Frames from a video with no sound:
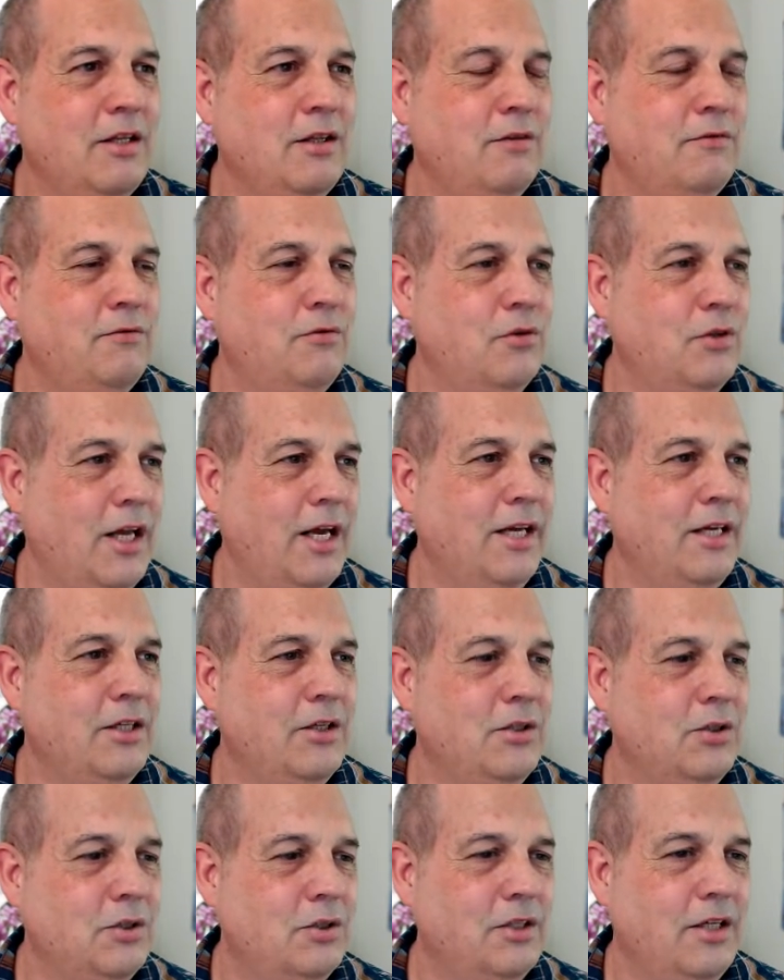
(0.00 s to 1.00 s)
the full
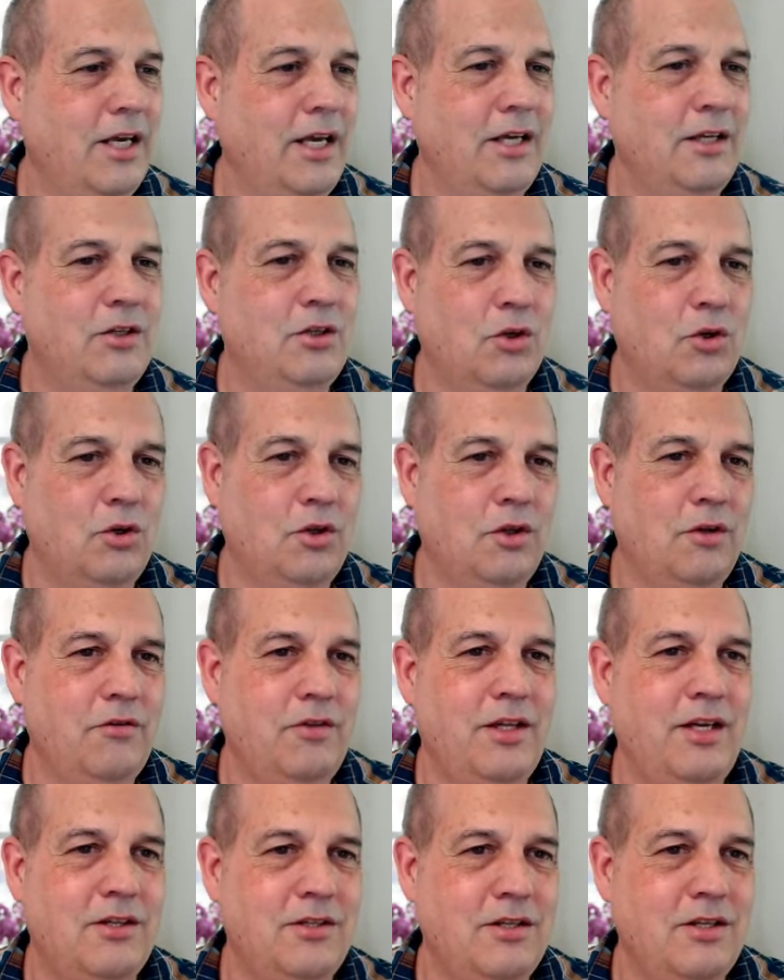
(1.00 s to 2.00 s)
article and all of
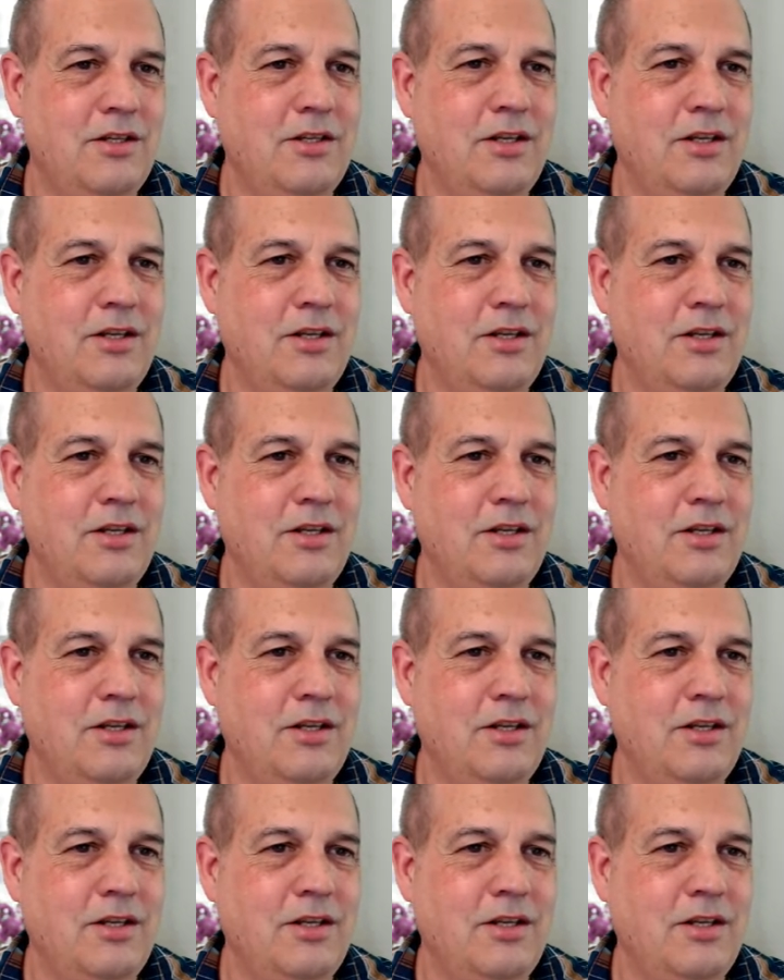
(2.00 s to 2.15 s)
their